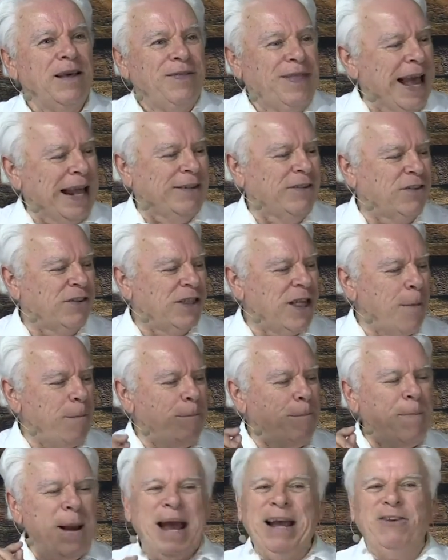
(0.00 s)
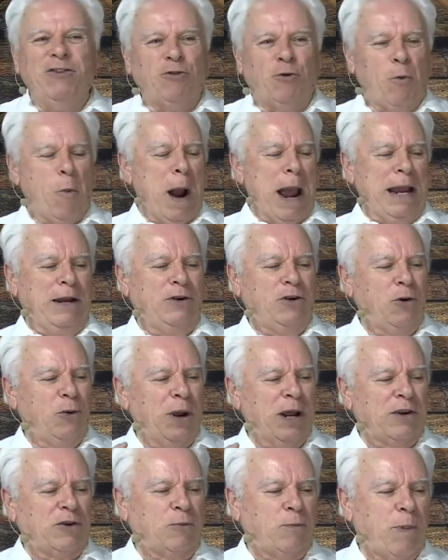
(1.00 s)
That's the best way to
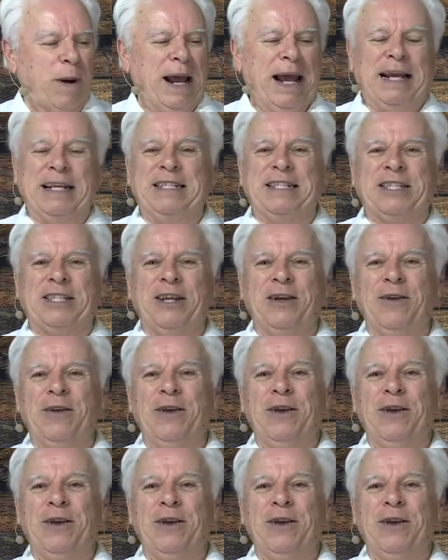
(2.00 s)
express